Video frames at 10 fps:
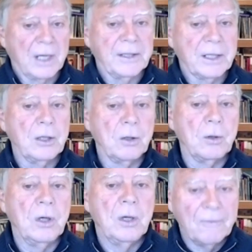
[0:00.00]
to
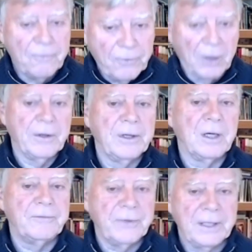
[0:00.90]
go far
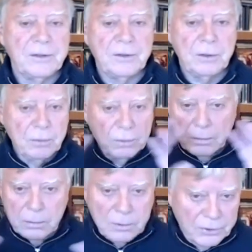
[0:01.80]
enough into
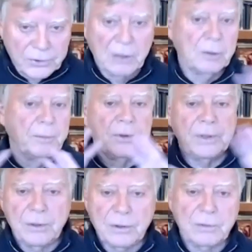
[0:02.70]
the
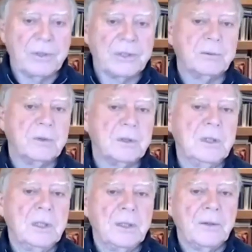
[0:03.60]
ceremony or the ritual
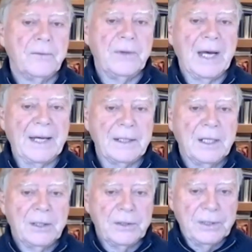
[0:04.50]
that
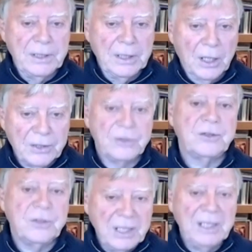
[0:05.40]
the
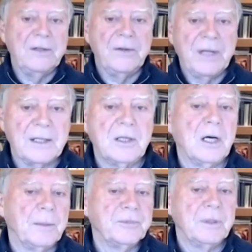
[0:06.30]
unseen then
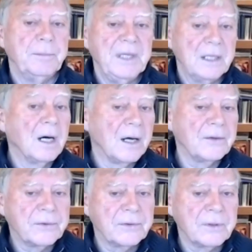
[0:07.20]
comes to meet
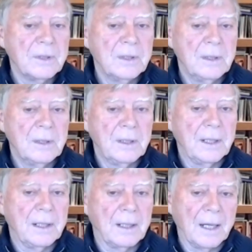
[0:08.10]
us.
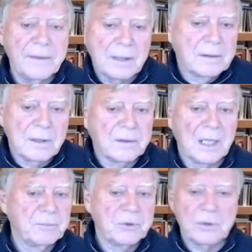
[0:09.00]
And I think the
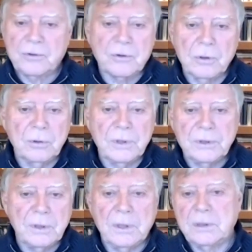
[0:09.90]
same is true
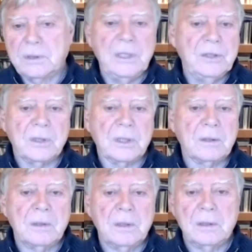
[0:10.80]
in teaching,
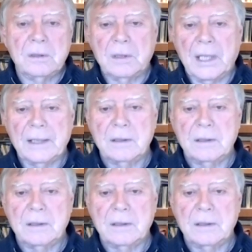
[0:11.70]
that